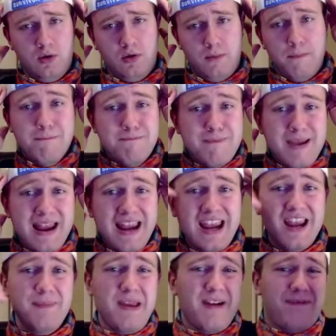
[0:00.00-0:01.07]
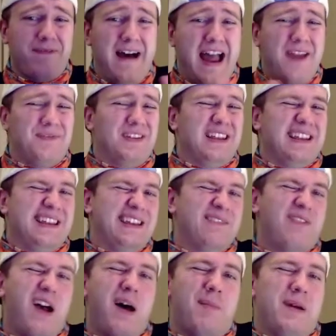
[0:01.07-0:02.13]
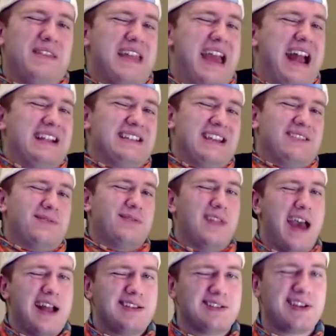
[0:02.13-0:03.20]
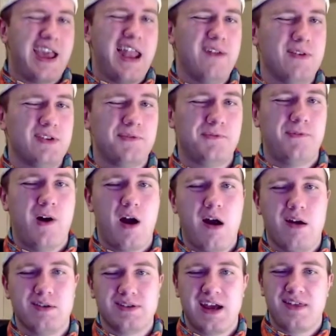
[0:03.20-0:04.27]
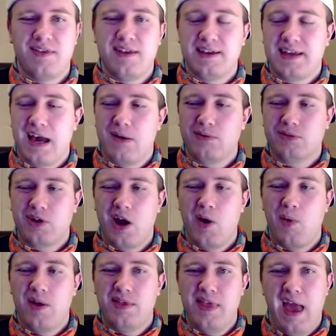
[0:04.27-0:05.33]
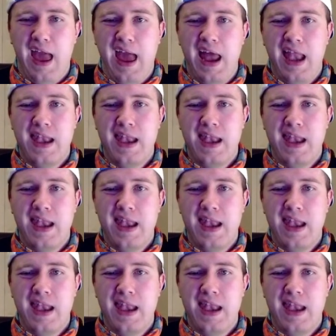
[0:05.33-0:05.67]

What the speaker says: Maybe a 5 to Eva, but that's kind of as far as I think I would go with that.